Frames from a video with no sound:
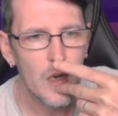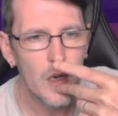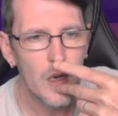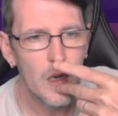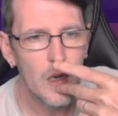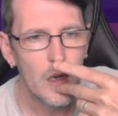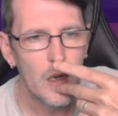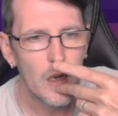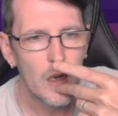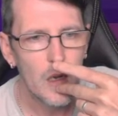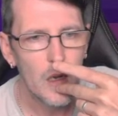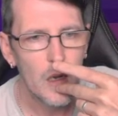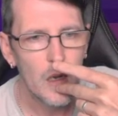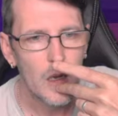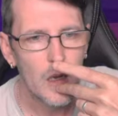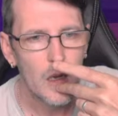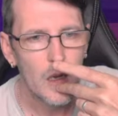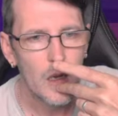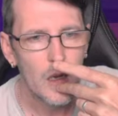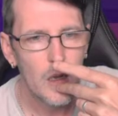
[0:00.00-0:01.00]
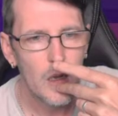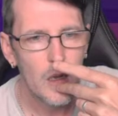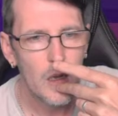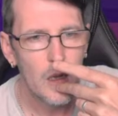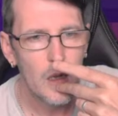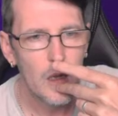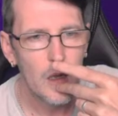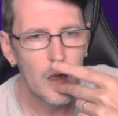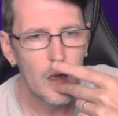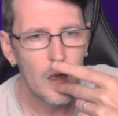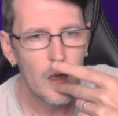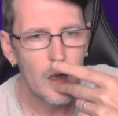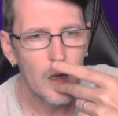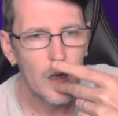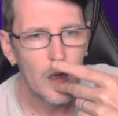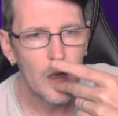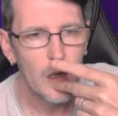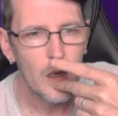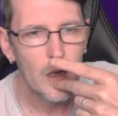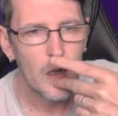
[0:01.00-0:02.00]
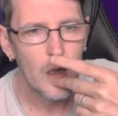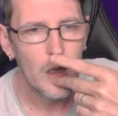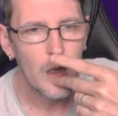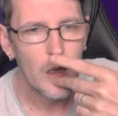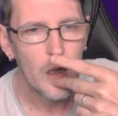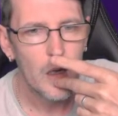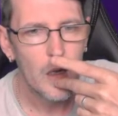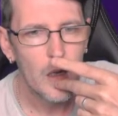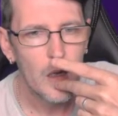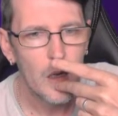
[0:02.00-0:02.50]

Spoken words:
(silence)